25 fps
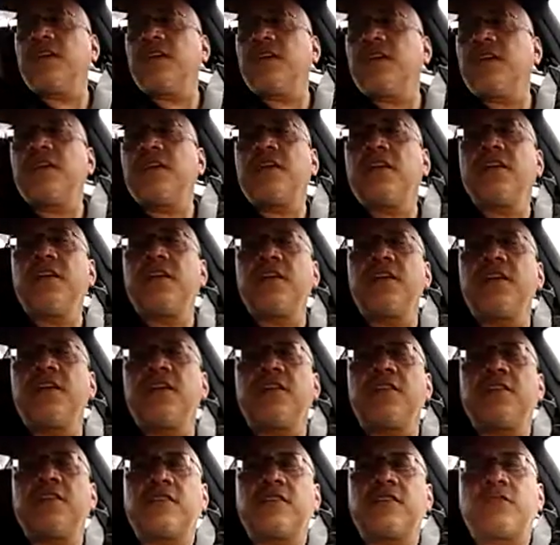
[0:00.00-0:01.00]

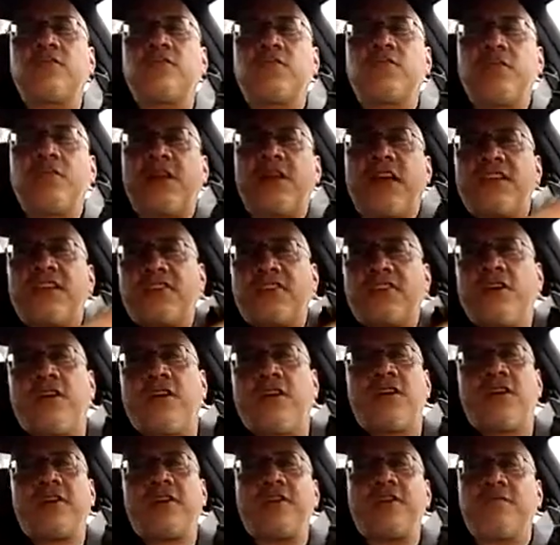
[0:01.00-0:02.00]
is where I
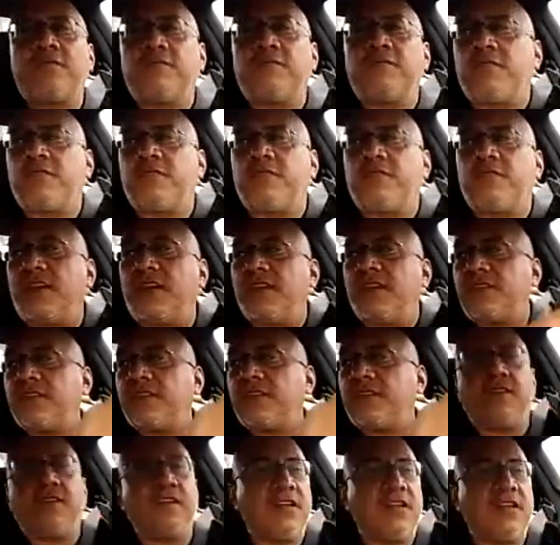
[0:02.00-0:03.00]
start, right?
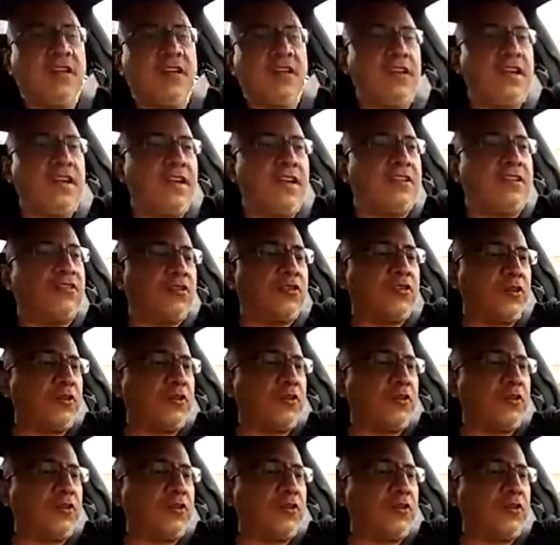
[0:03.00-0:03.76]
And so